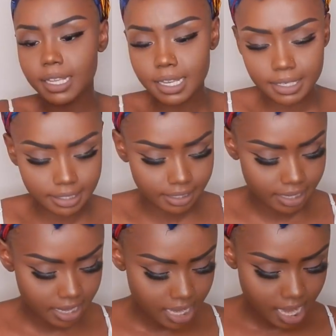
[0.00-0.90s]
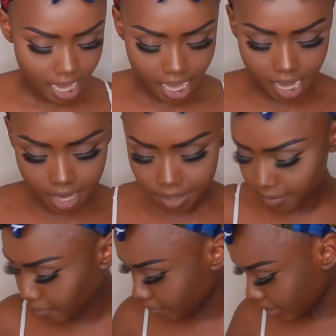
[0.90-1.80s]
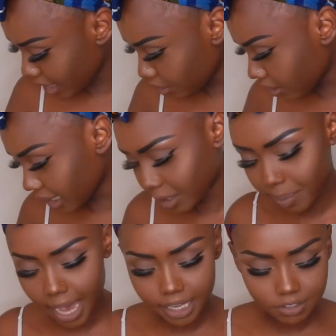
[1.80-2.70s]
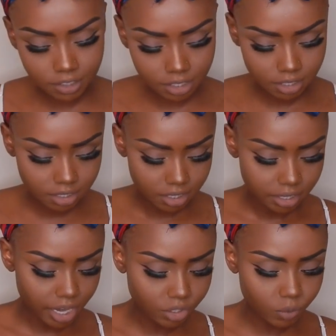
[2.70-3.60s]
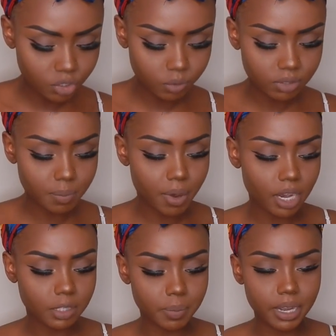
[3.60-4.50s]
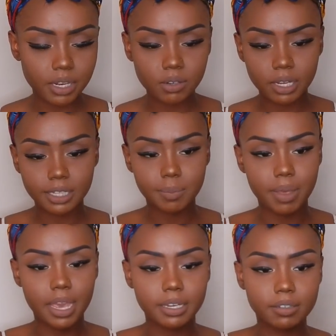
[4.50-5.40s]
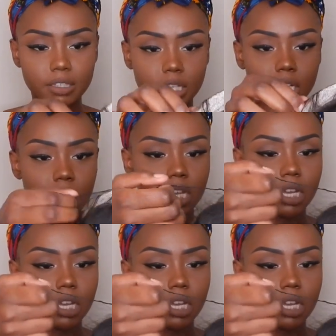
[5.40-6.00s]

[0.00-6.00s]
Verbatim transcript: this. Um, I do like the packaging. I do wish it was a box, but I do like the packaging.